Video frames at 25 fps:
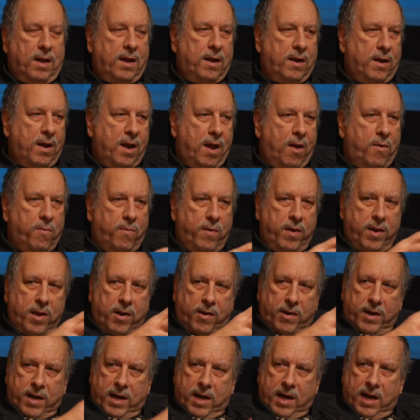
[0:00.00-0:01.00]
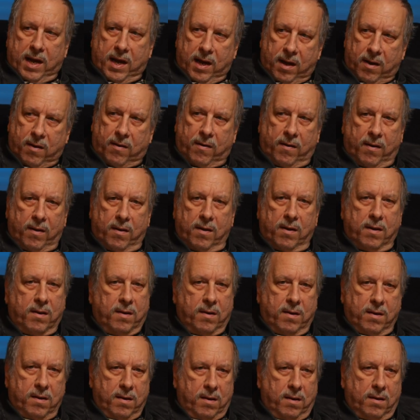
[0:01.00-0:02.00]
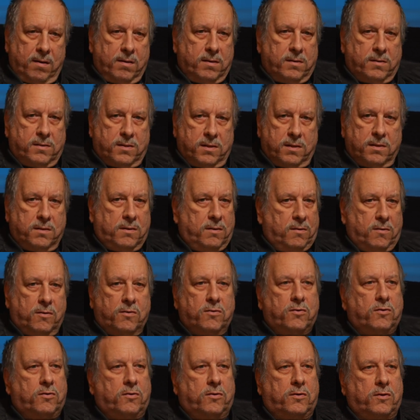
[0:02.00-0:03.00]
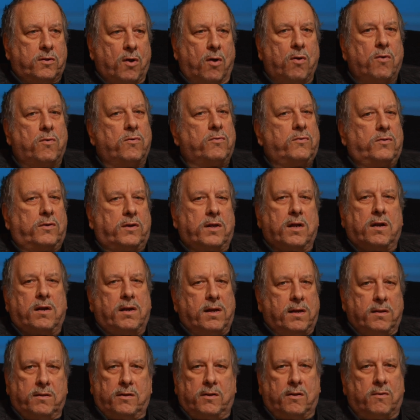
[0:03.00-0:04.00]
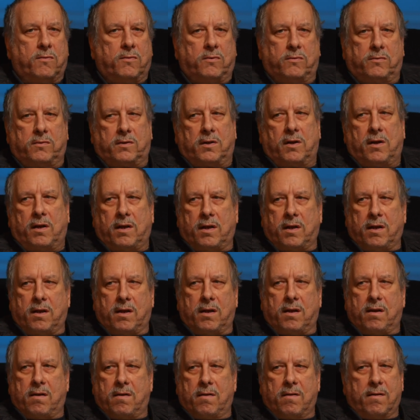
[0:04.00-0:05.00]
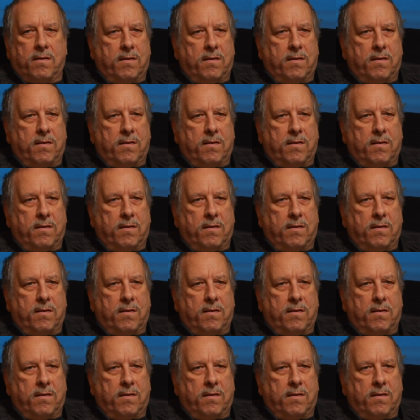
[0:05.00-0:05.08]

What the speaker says: And now we are here. And it's totally